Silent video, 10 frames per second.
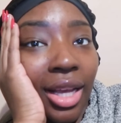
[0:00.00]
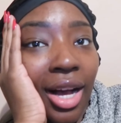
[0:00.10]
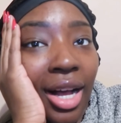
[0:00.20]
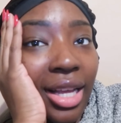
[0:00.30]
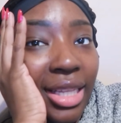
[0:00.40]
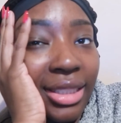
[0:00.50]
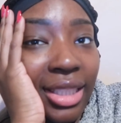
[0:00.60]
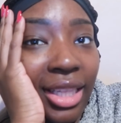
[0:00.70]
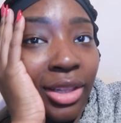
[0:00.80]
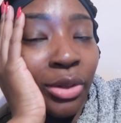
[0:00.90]
y'all, it's
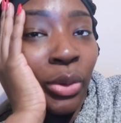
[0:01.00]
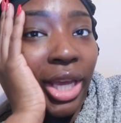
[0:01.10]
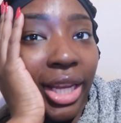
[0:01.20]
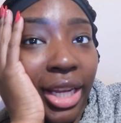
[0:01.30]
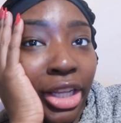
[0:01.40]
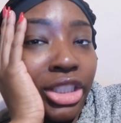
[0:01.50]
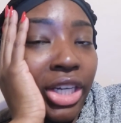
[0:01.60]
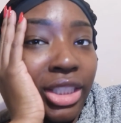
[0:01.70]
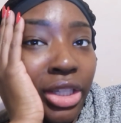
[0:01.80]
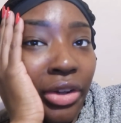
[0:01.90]
way
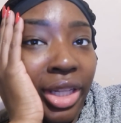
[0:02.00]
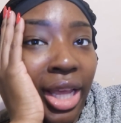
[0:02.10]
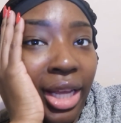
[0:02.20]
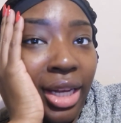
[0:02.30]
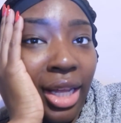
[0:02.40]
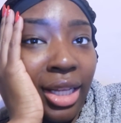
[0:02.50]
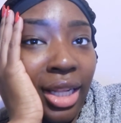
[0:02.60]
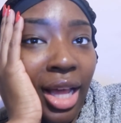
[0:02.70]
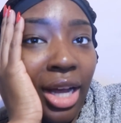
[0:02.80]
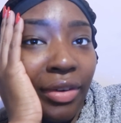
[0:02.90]
later. It's turning like nine
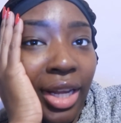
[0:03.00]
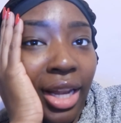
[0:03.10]
o'clock right